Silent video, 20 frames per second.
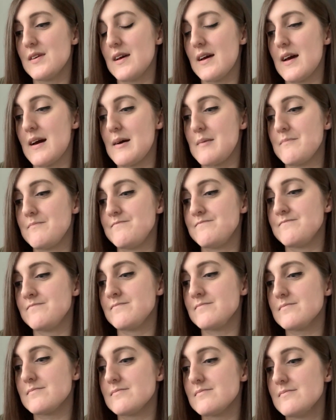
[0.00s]
I'm
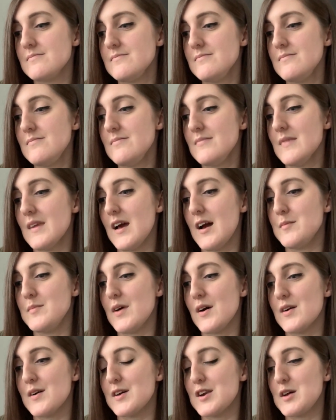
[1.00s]

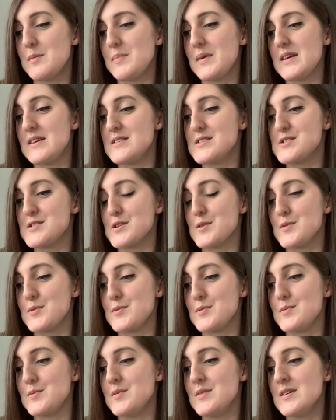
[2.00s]
not going to be so,